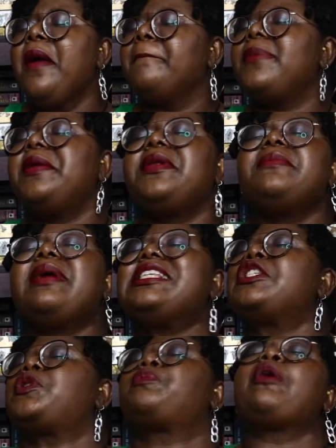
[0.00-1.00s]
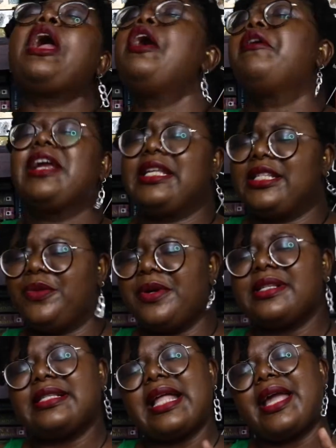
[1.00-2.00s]
But my spirit
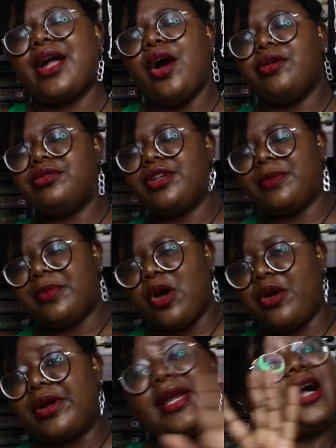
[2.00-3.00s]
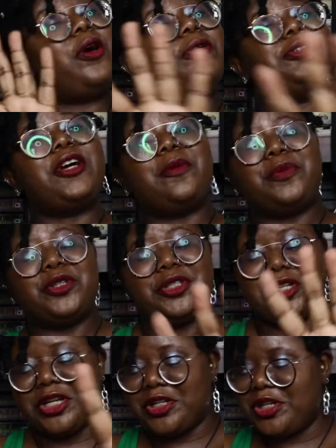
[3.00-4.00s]
was like, hold up, Noria, hold up, you do
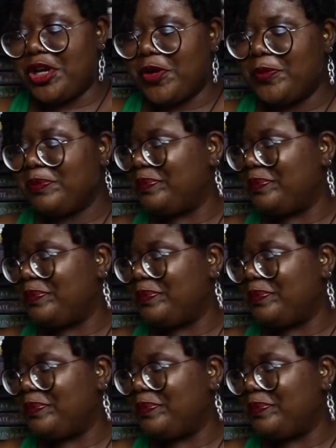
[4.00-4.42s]
not know.